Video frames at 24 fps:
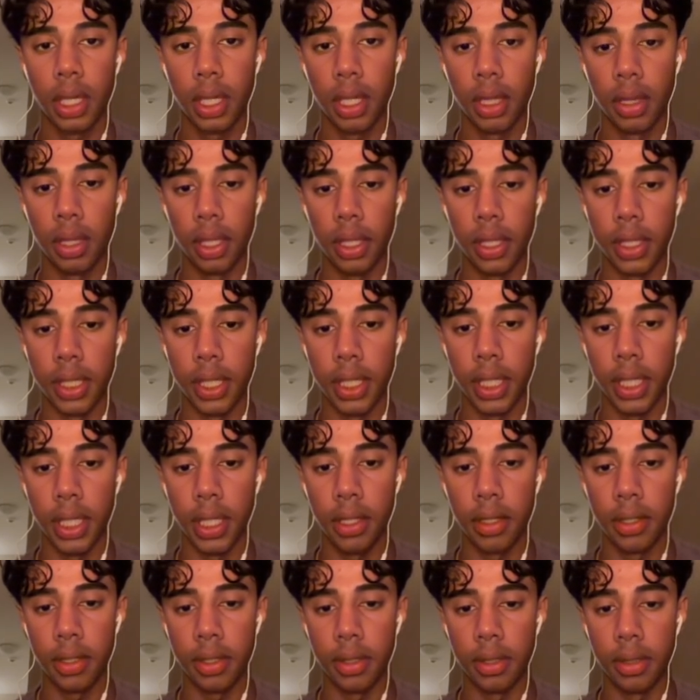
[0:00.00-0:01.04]
Let's see
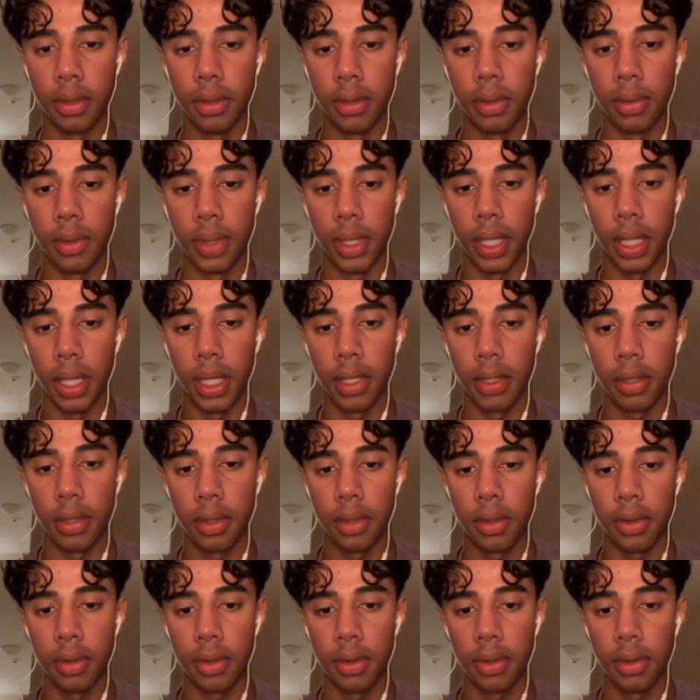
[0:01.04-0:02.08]
here. So we got
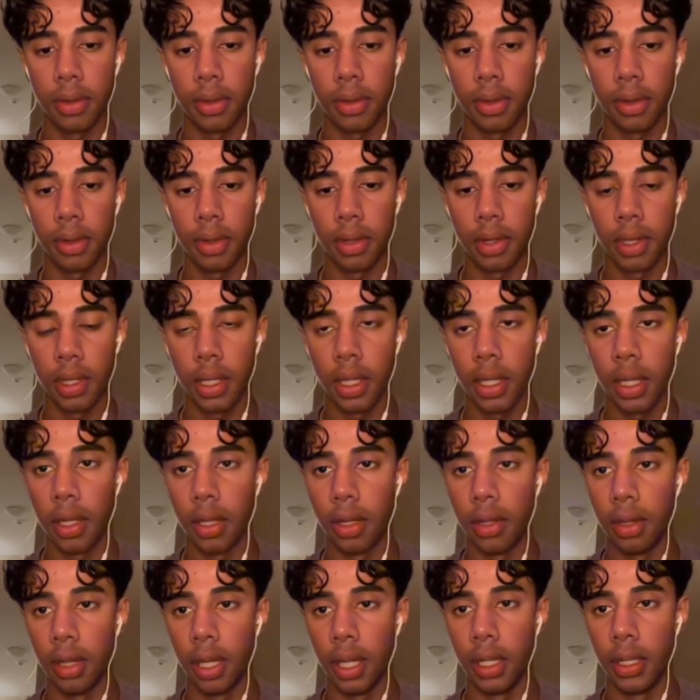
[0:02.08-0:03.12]

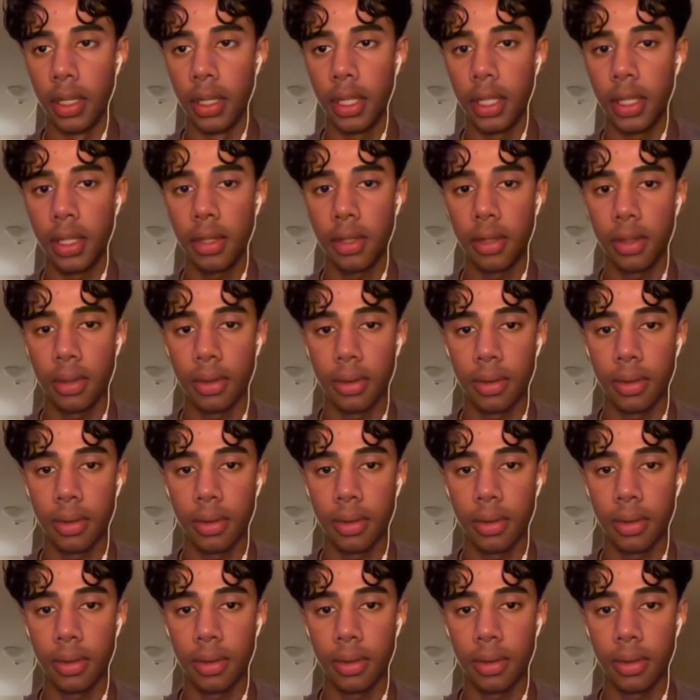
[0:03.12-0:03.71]
London,